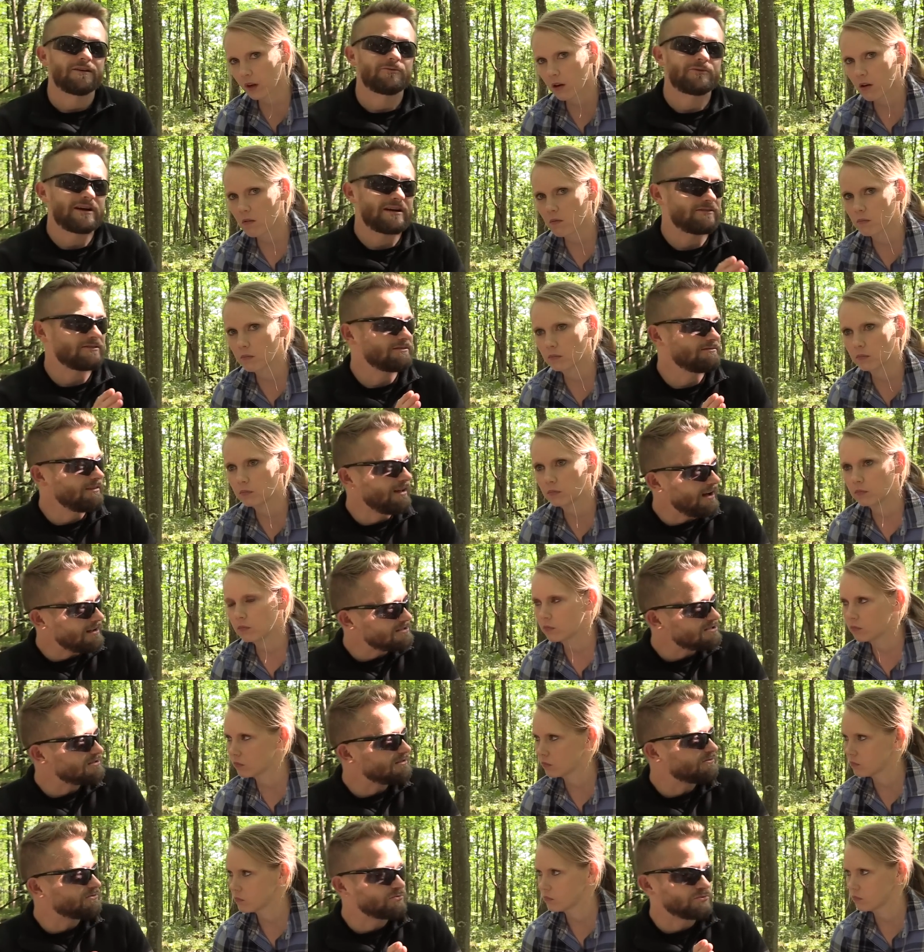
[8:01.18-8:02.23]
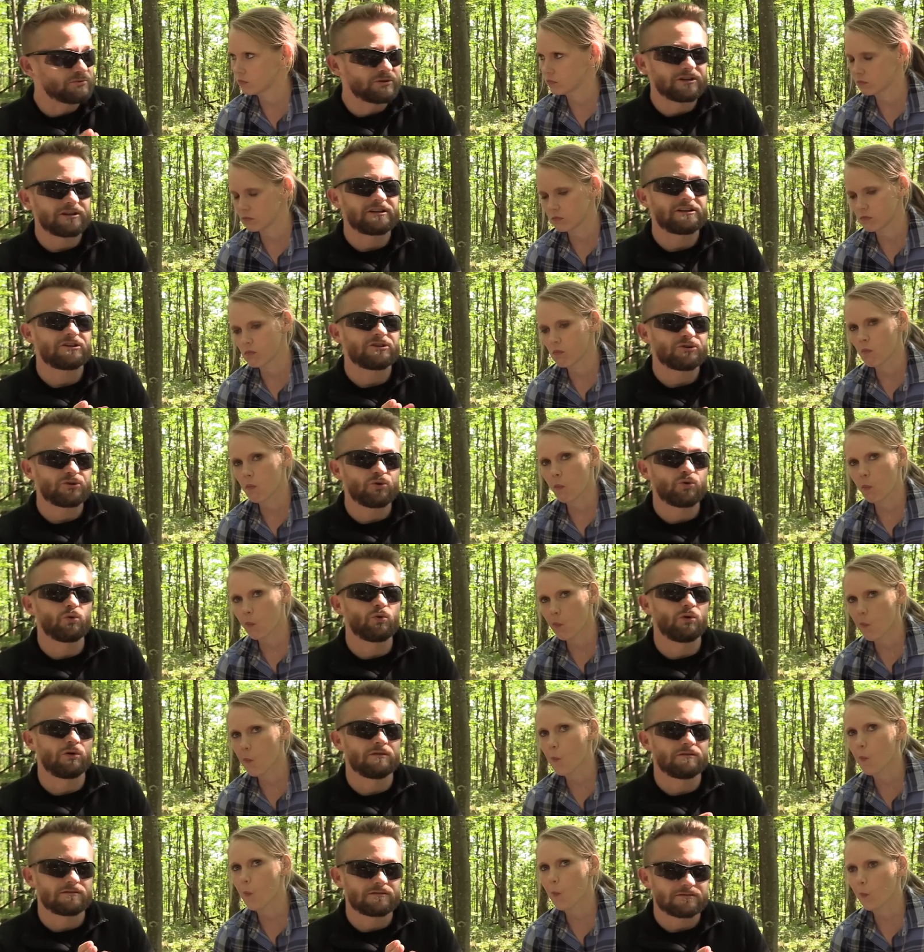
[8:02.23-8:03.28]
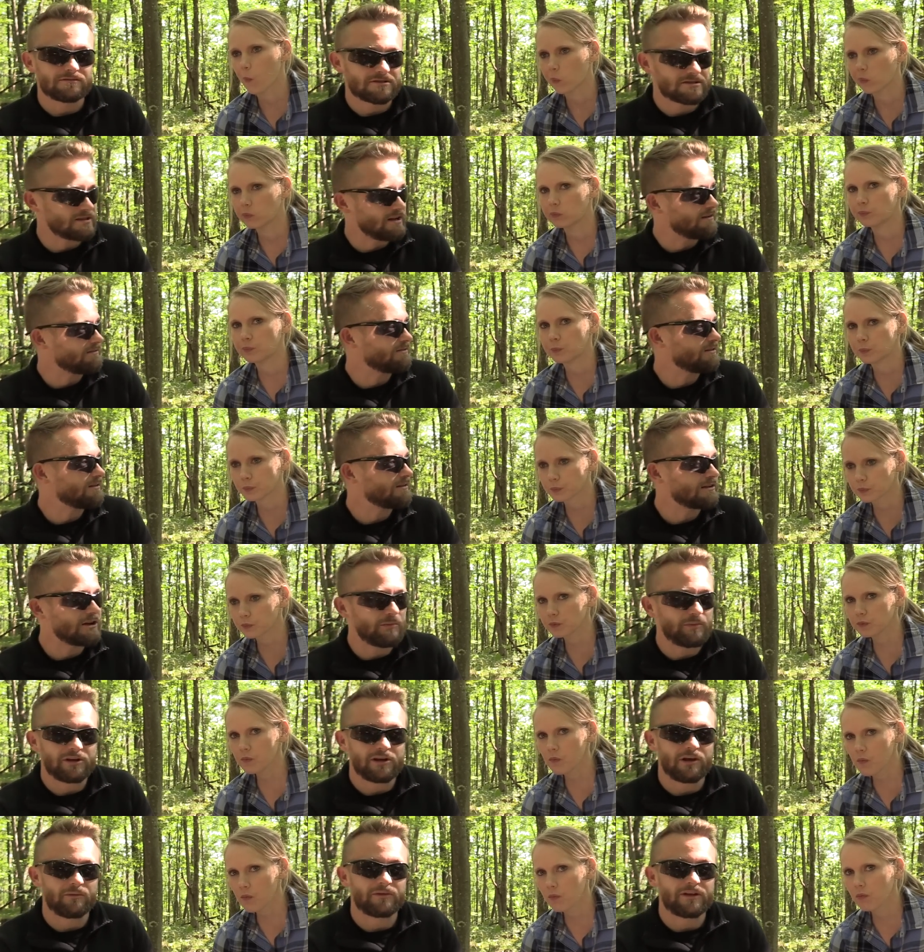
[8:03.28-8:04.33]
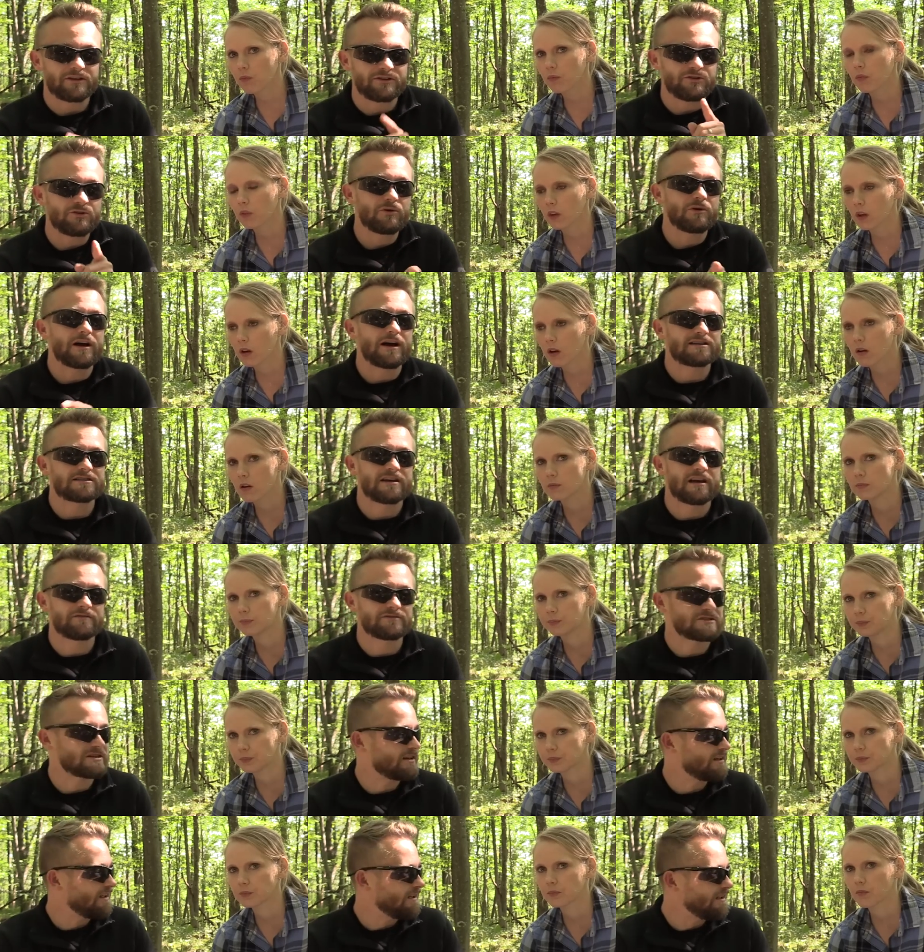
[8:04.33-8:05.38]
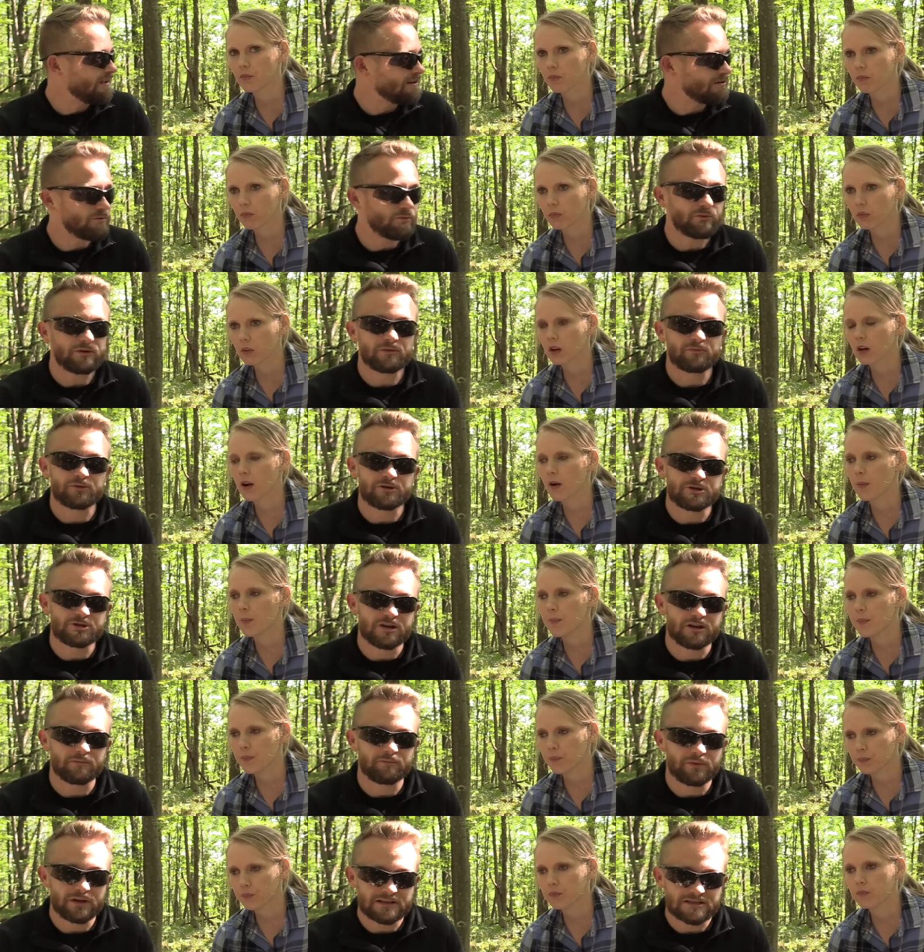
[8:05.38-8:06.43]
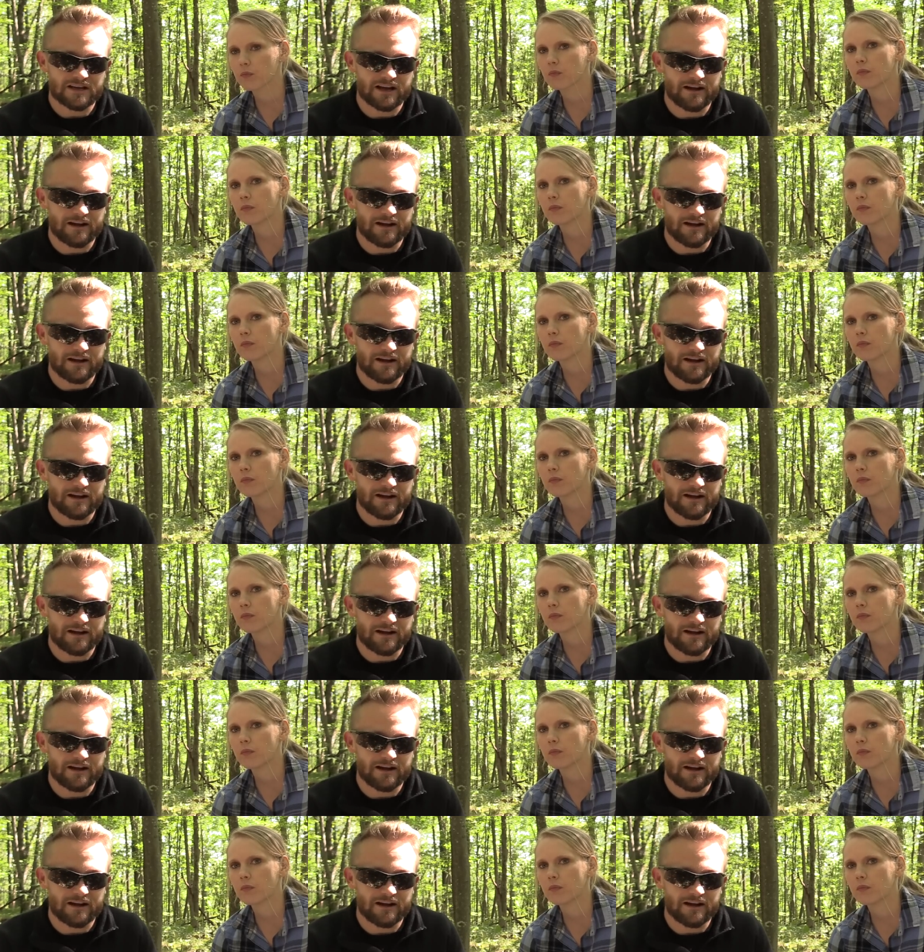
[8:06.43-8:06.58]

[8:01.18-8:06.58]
Speaker 1: We have lots of really cool stuff coming up that you guys have sent in. We appreciate it big